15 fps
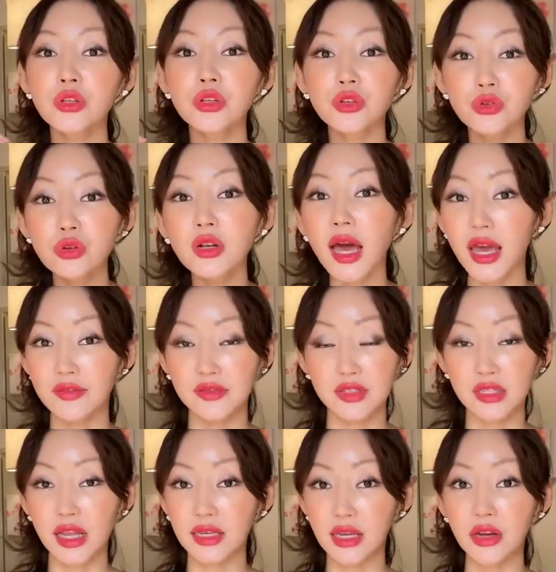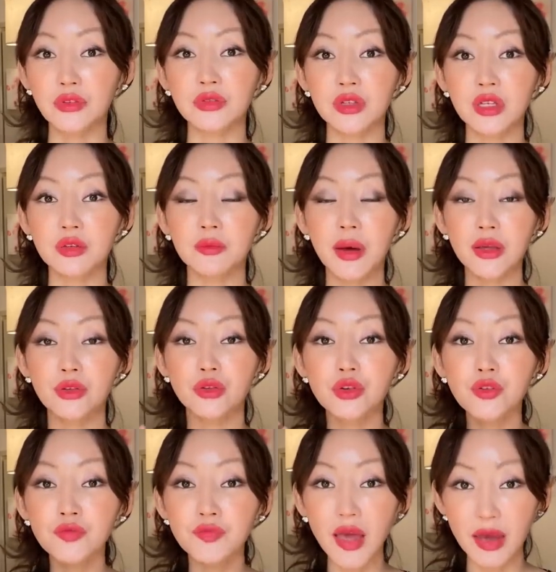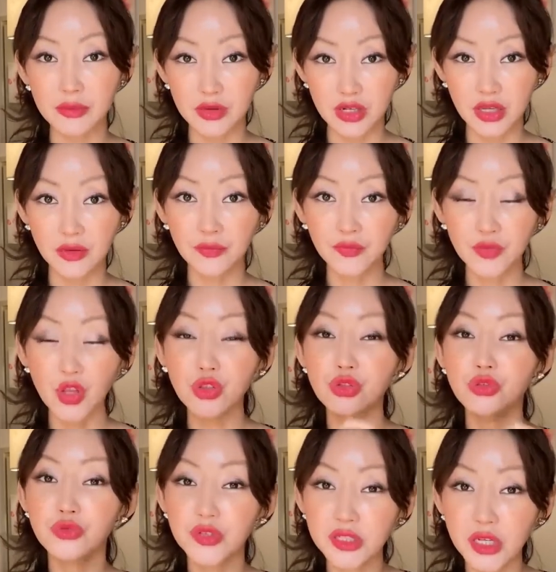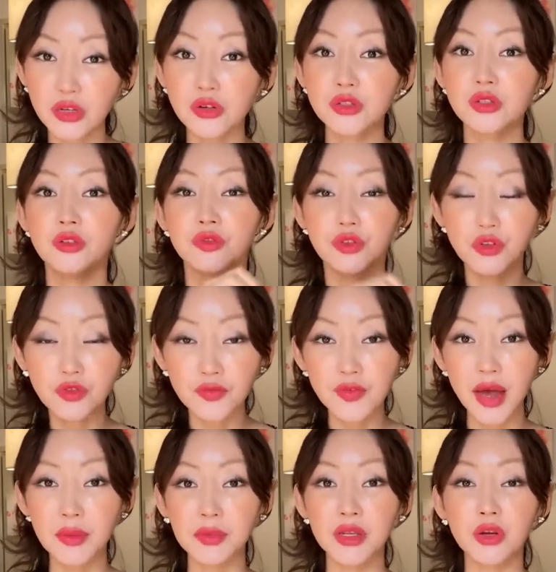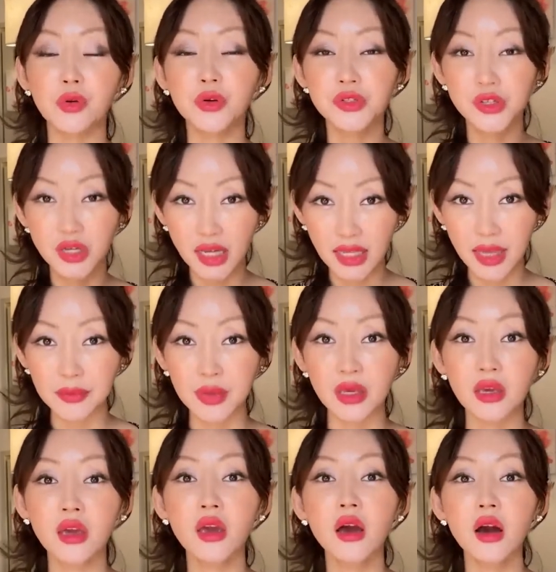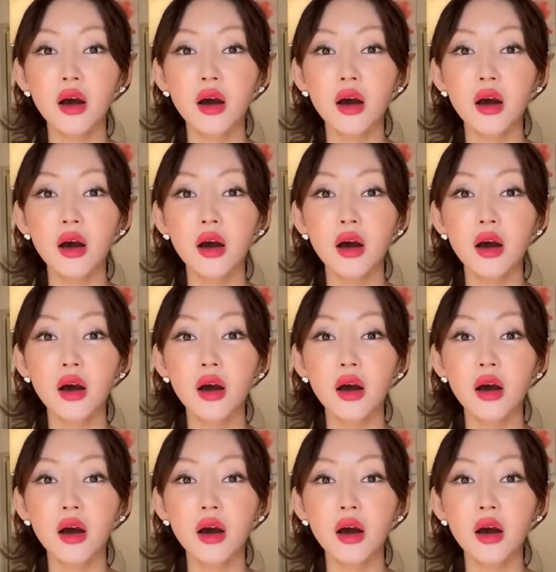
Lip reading: only your life is not guaranteed, but your family, the 3 generations of your family, also gonna be